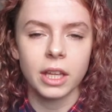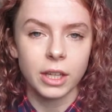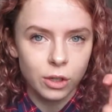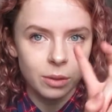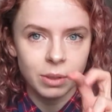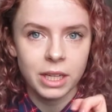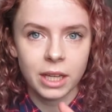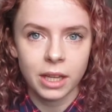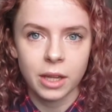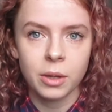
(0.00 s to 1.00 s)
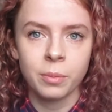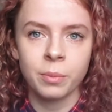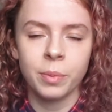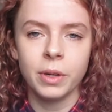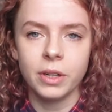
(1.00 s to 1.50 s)
it could be here,
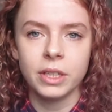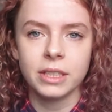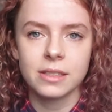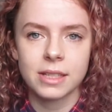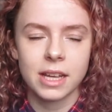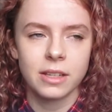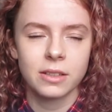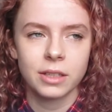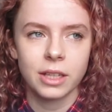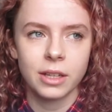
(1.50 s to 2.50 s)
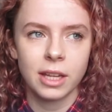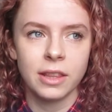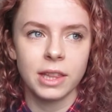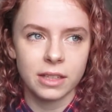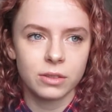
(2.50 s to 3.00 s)
but instead,
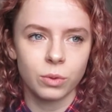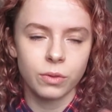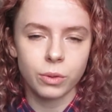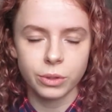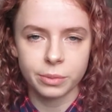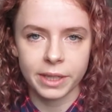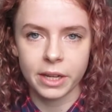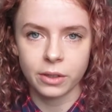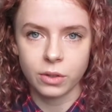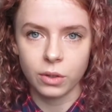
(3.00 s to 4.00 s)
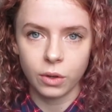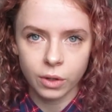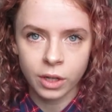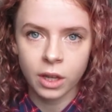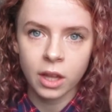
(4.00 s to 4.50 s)
in this sort of quantum mechanical
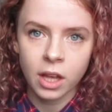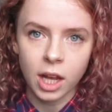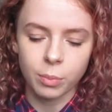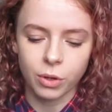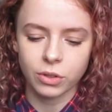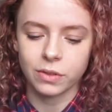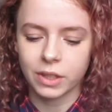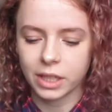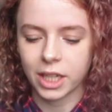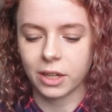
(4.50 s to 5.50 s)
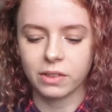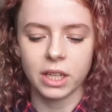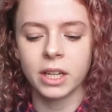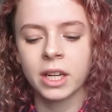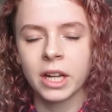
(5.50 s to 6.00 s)
approach of thinking of
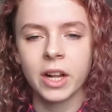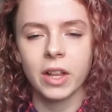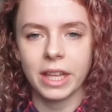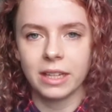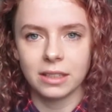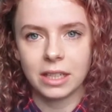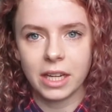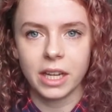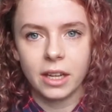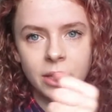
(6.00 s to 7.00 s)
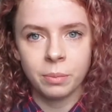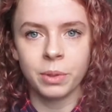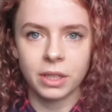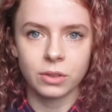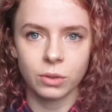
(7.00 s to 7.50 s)
it, it is here,
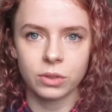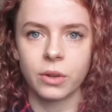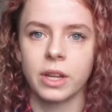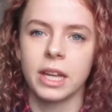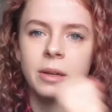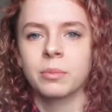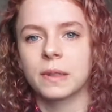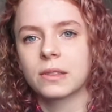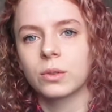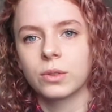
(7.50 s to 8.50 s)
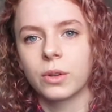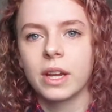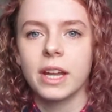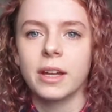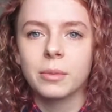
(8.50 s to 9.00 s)
but it's also here, but it's also
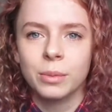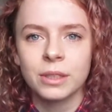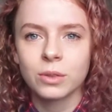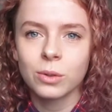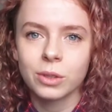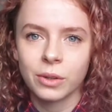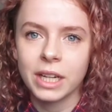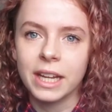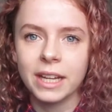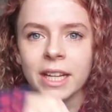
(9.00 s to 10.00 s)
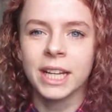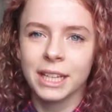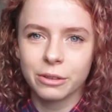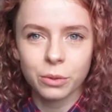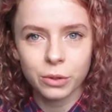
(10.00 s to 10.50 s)
here, but it's also here,
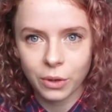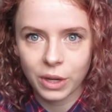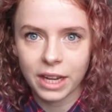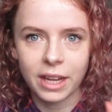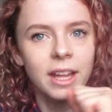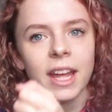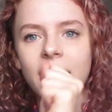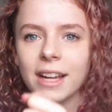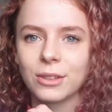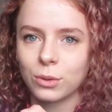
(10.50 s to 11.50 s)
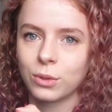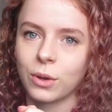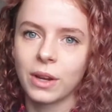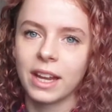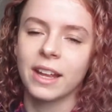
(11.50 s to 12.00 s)
it's also here, and it's also
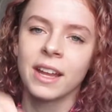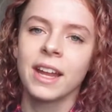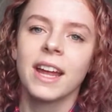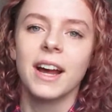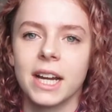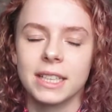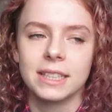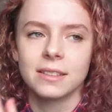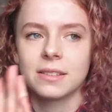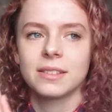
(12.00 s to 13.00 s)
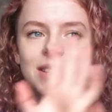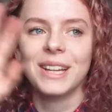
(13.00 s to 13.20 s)
here. And it's